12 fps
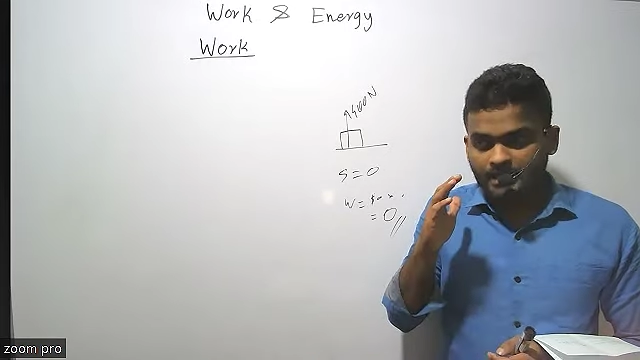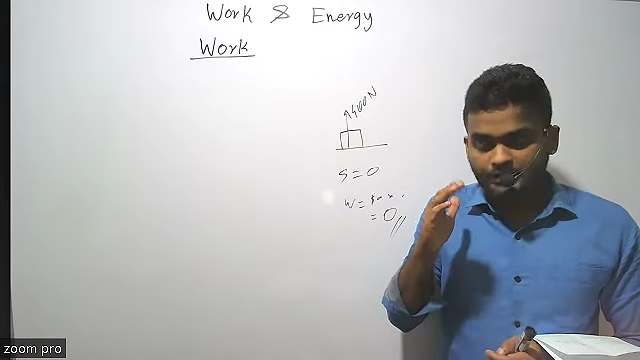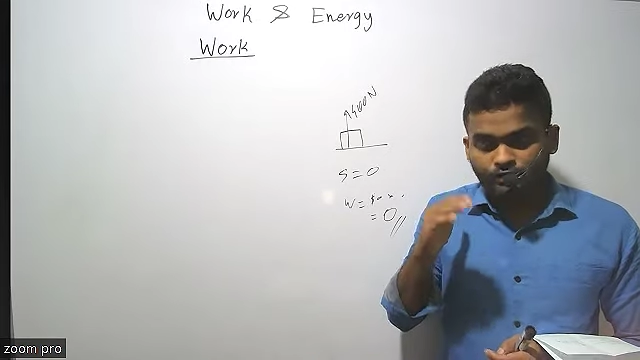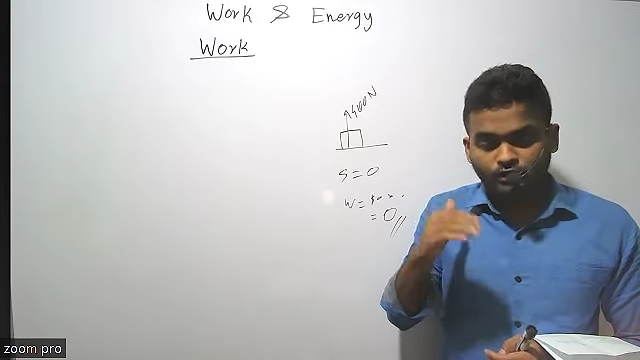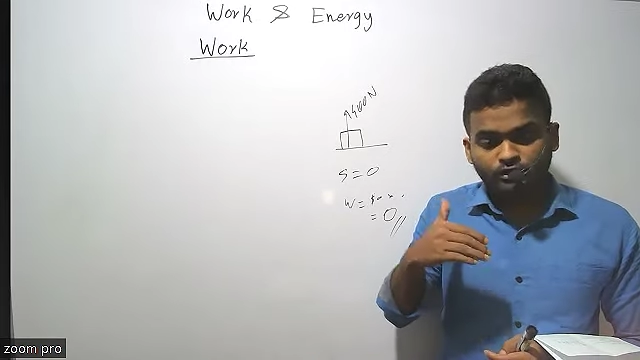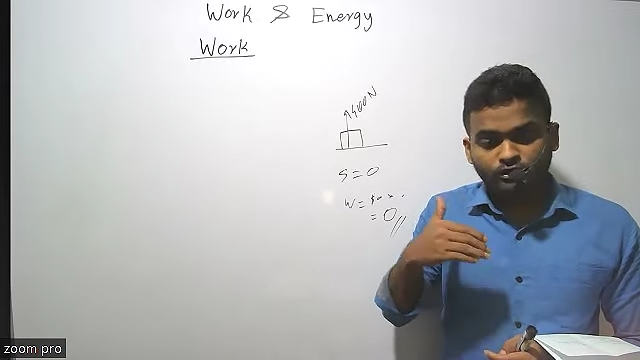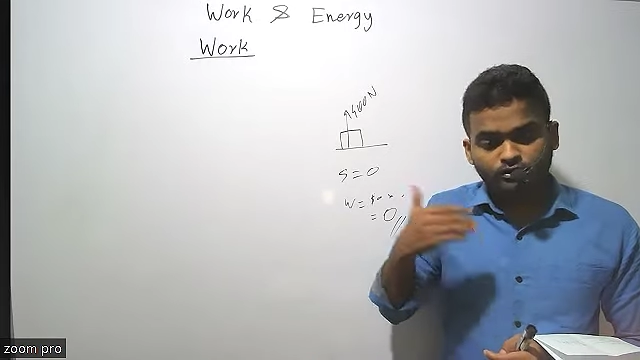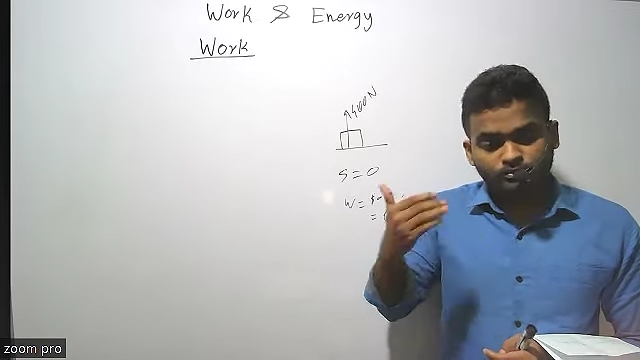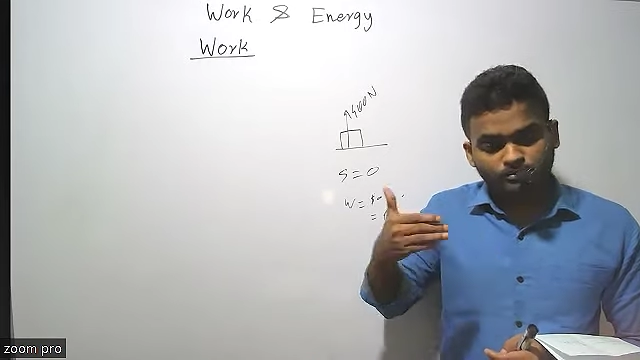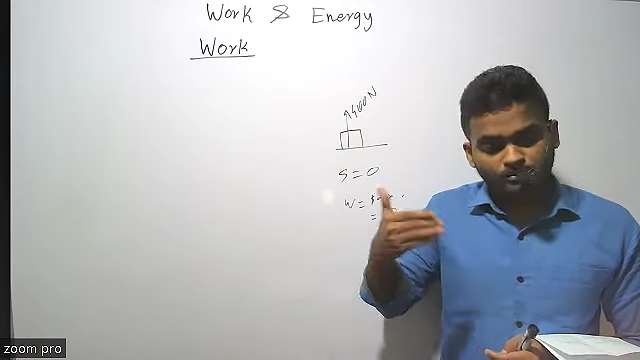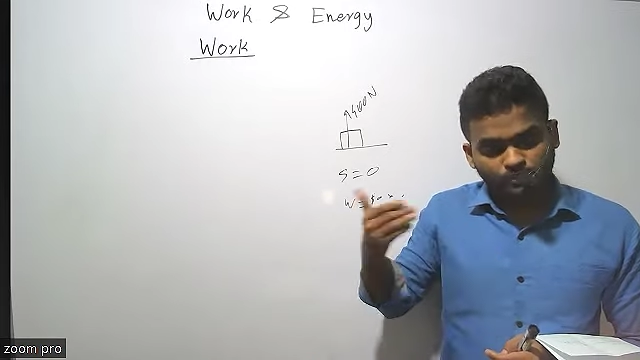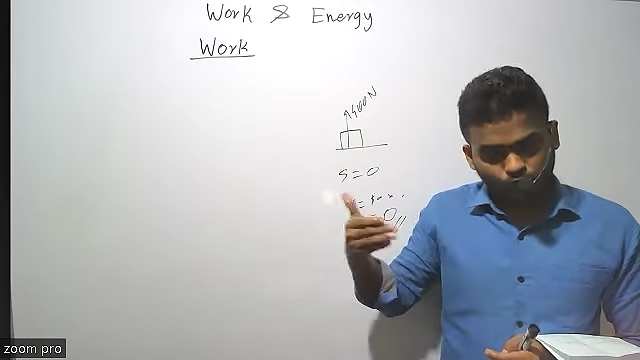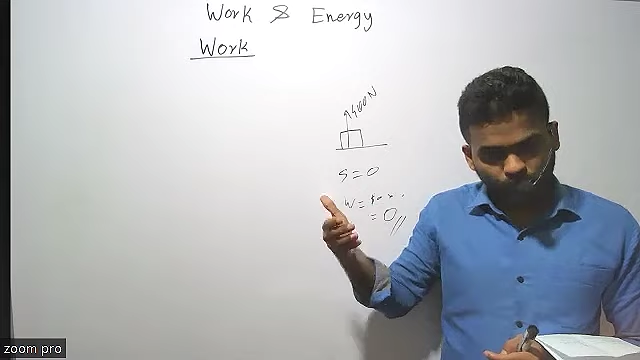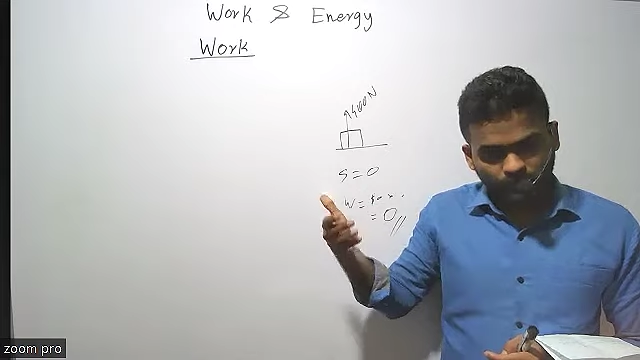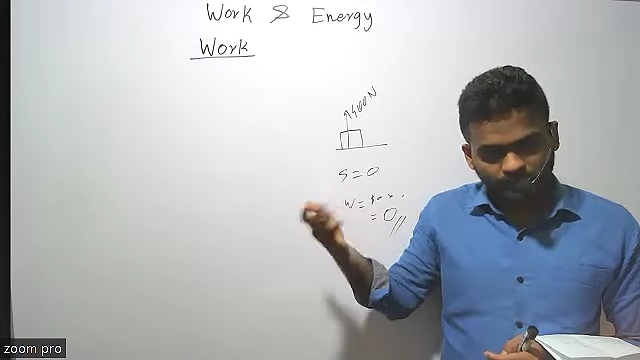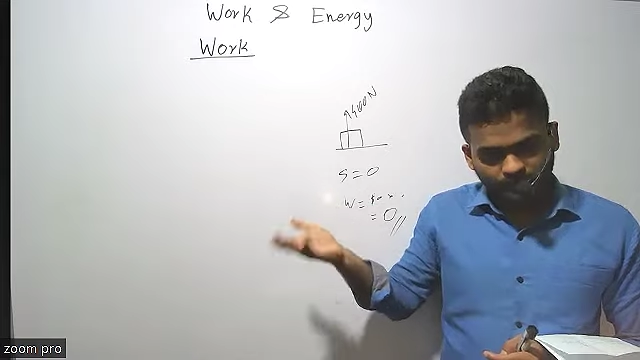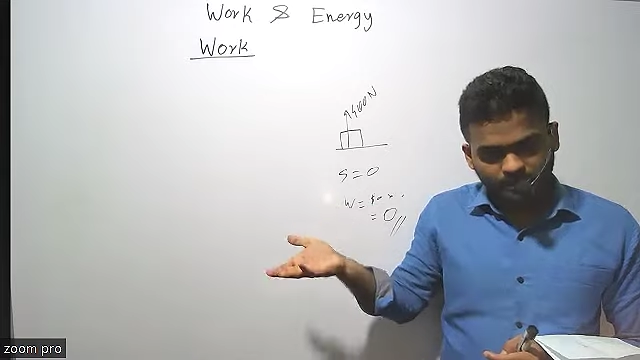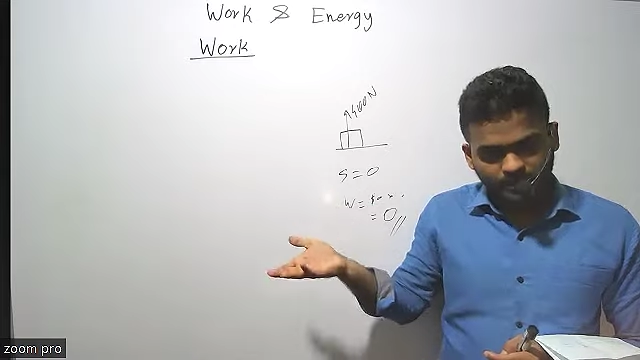In order to do a
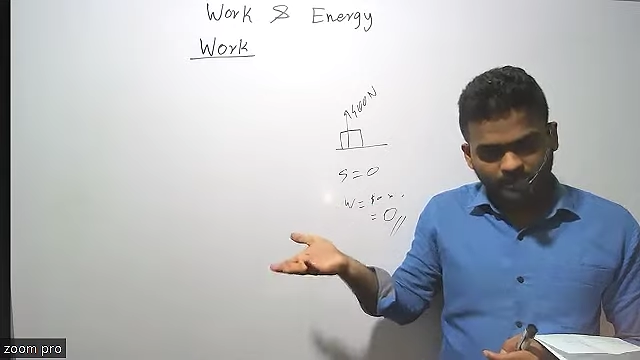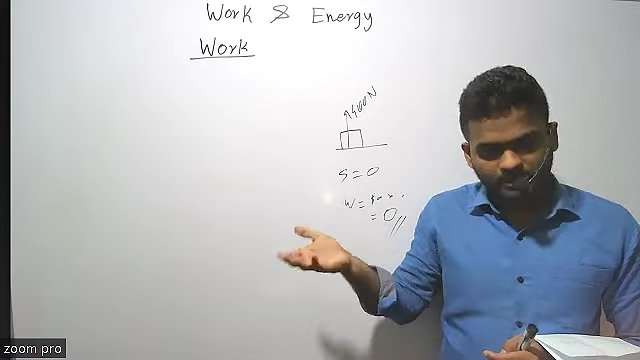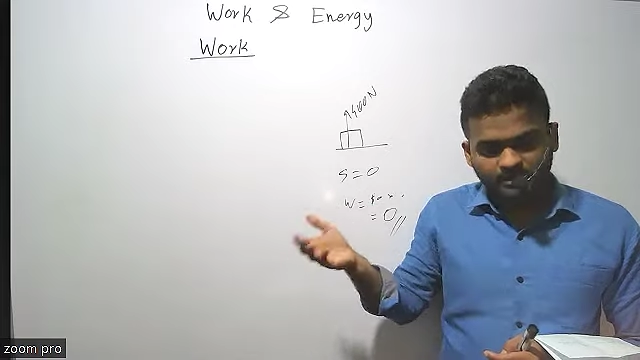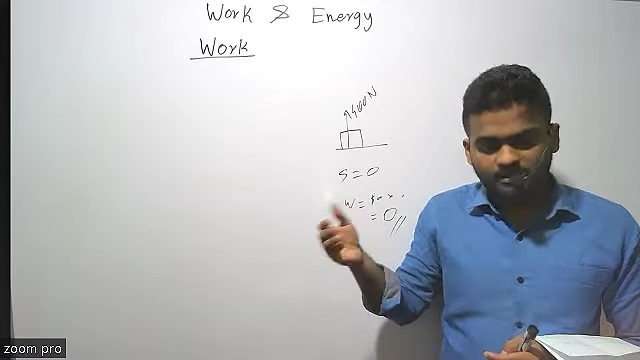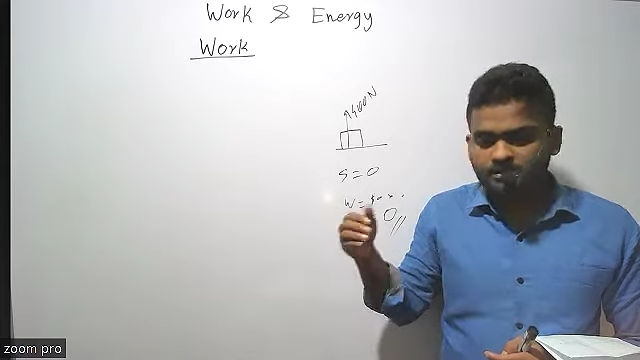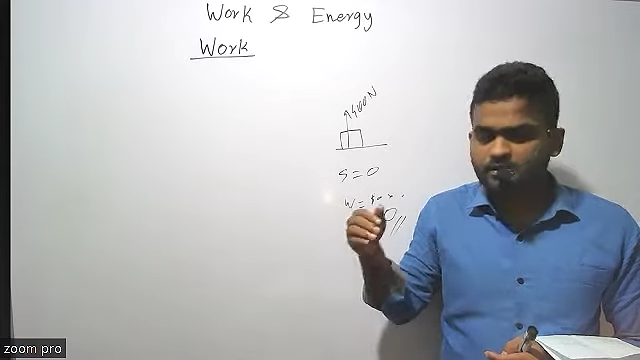work,